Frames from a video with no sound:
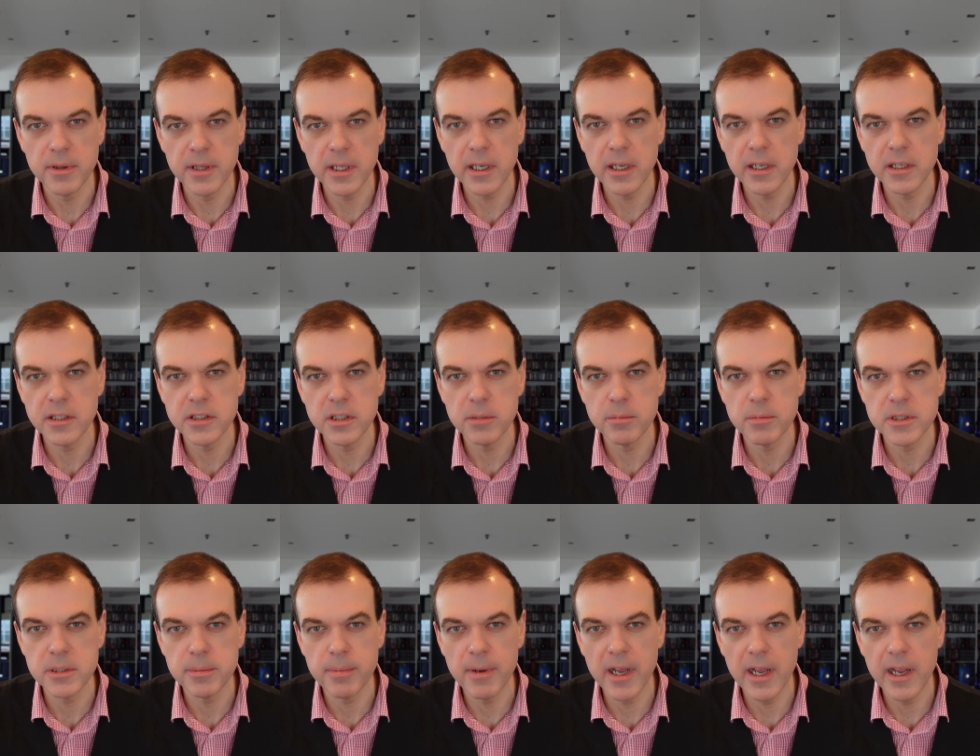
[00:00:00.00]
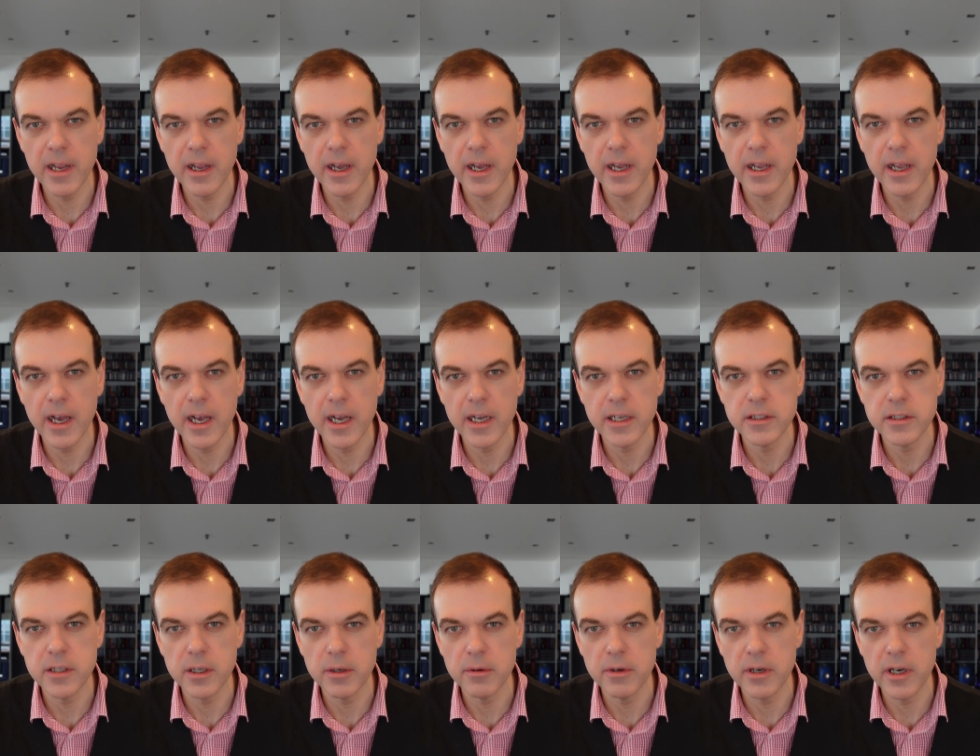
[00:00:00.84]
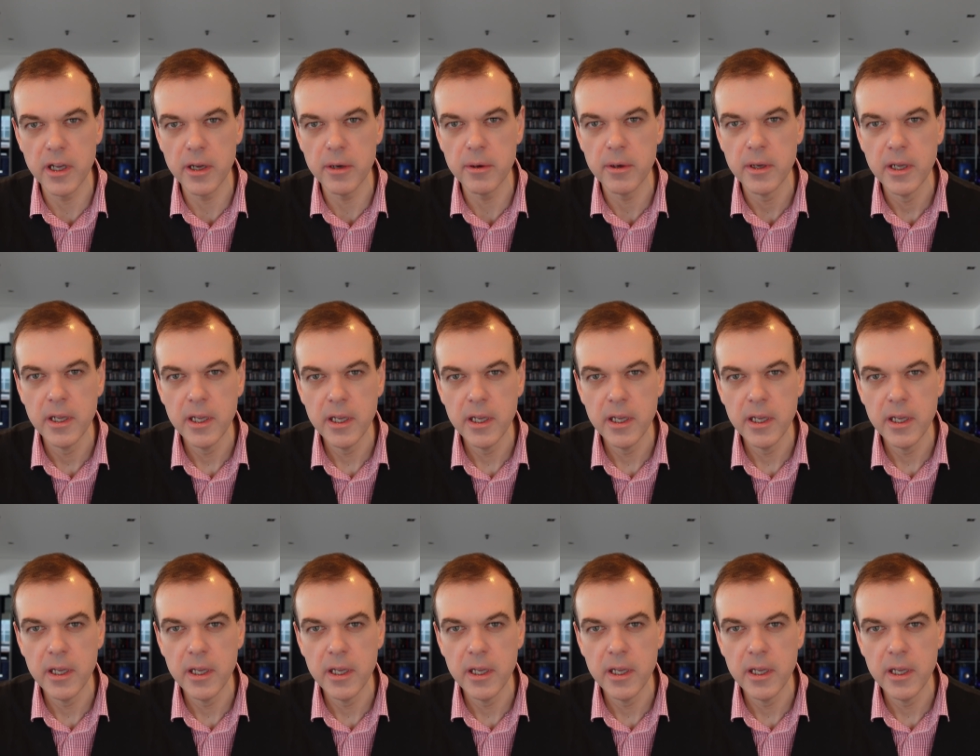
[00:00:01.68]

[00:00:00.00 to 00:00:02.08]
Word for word: thinking too much about AI. I don't know.